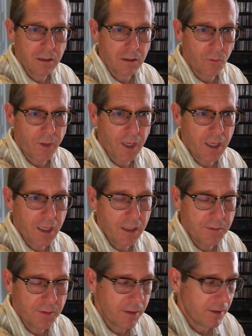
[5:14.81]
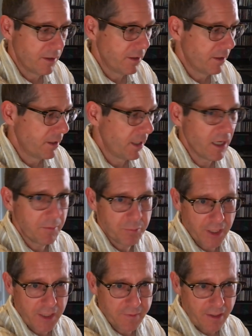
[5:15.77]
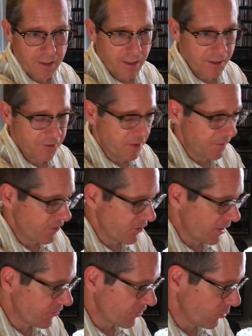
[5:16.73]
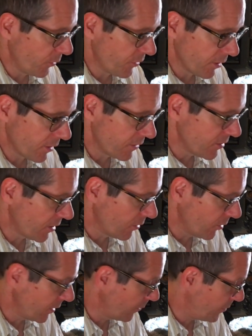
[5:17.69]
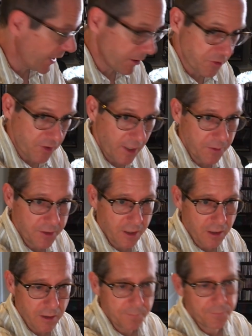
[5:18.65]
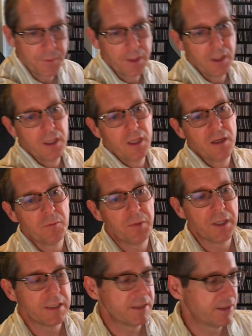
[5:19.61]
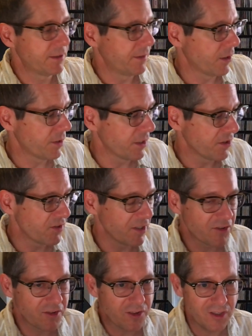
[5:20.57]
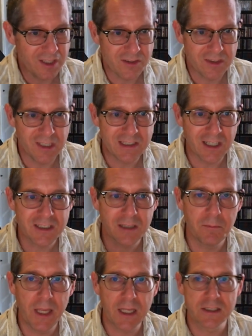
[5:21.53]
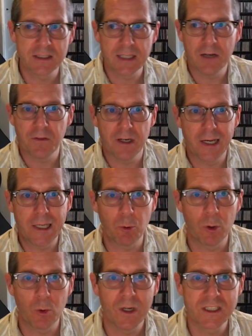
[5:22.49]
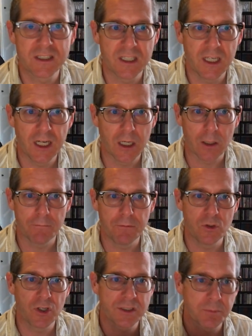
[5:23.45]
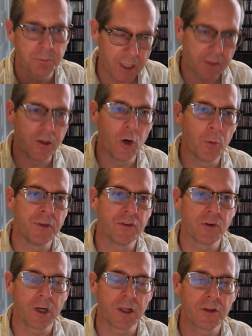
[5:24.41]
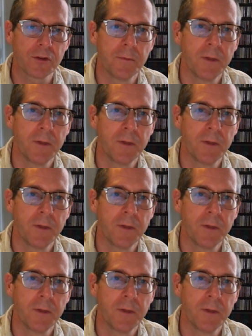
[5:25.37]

Okay, Yeah, I'm playing that on a synthesizer with a guitar, with a piano sound here. But there it is. It doesn't make a sound that anyone wants to hear if you just play the open strings.